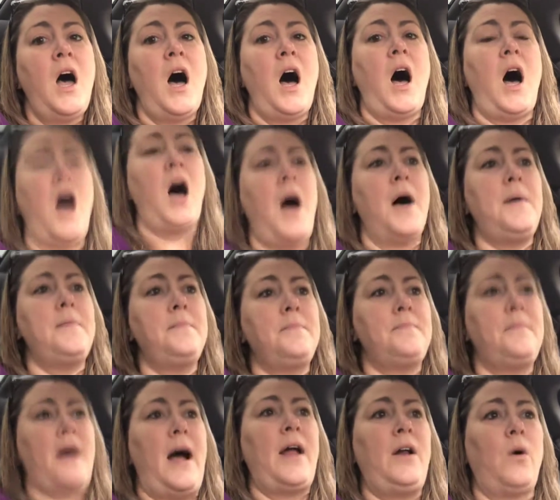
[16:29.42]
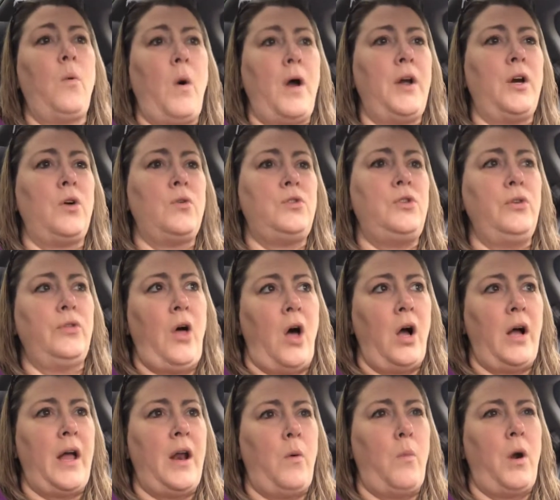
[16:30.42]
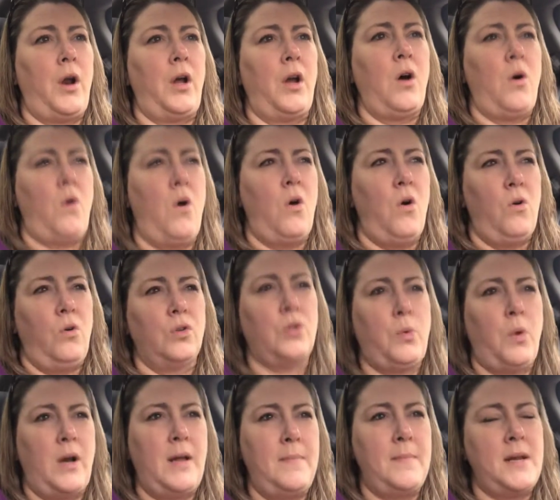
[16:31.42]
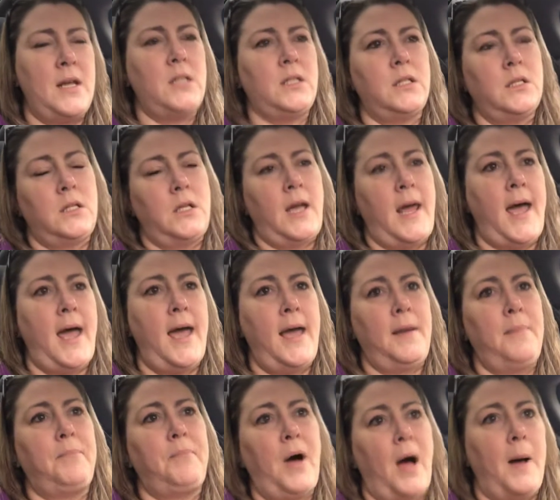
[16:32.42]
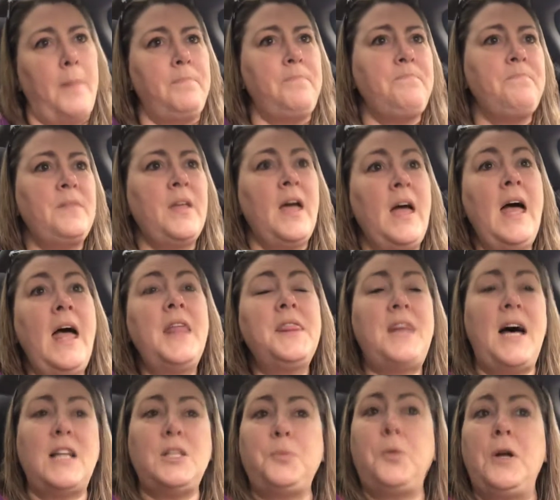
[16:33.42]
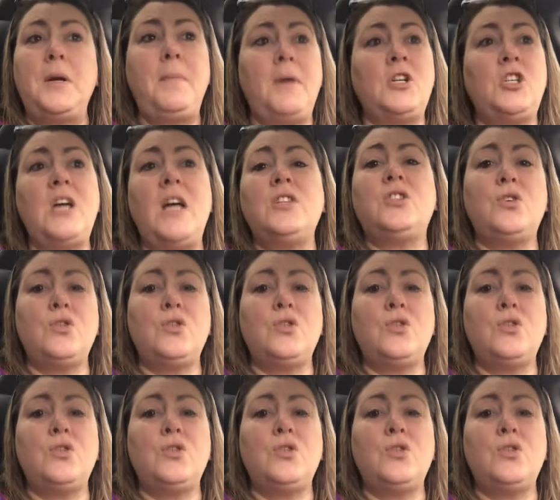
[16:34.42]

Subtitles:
I don't want to go too long. I don't want to go a whole 20 minutes today, but that's pretty much it.